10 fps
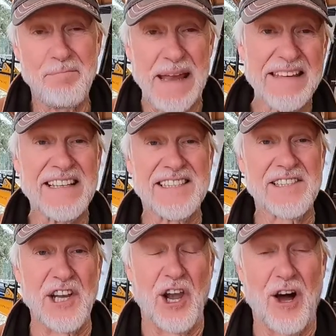Being this
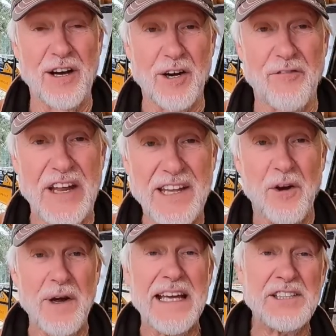is a longer
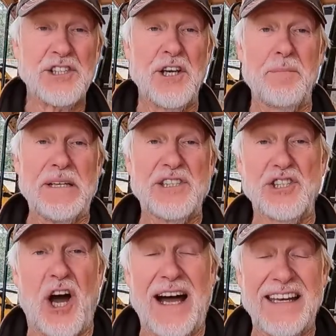video, it should have been
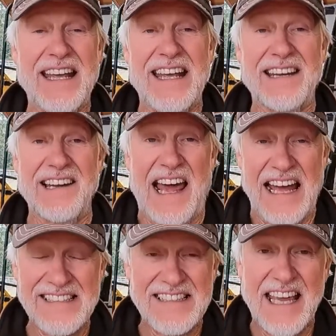shot in
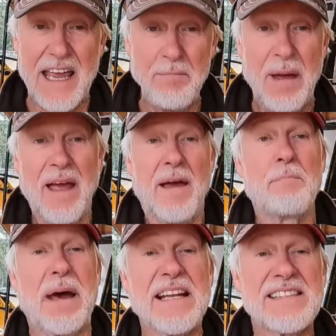landscape.
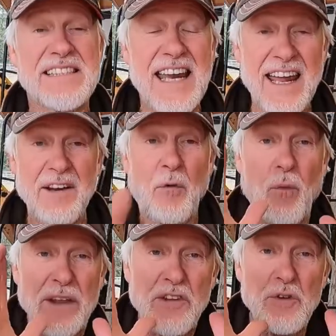But instead,
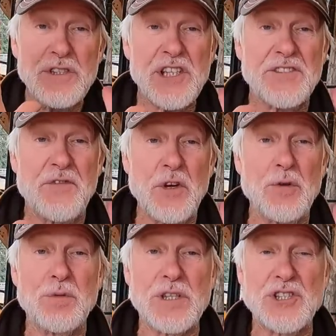what you just
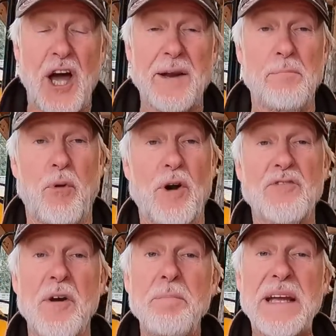viewed was shot in
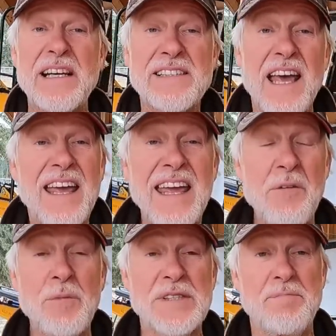portrait because
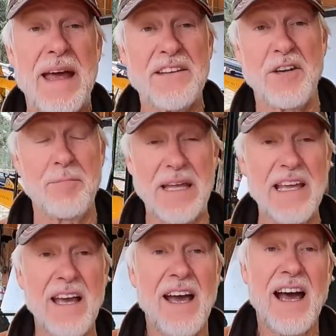it was meant to
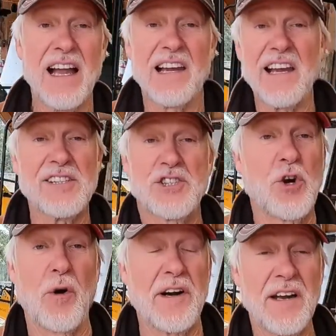be a little
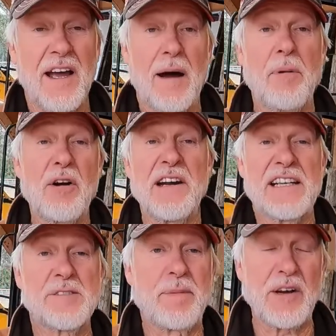short about an
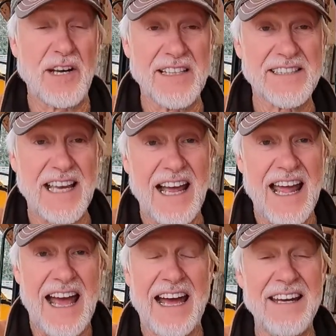experience I
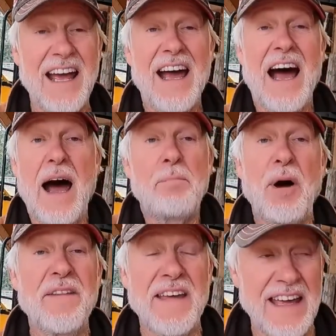had up
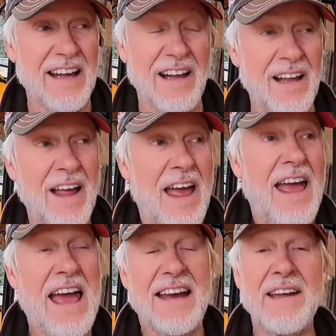on the hill,
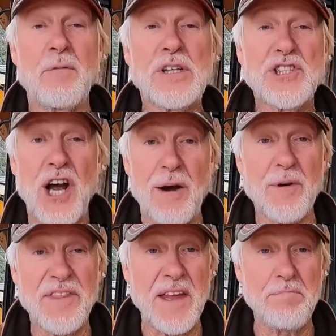and it was shot
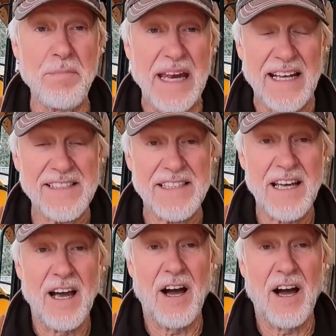within minutes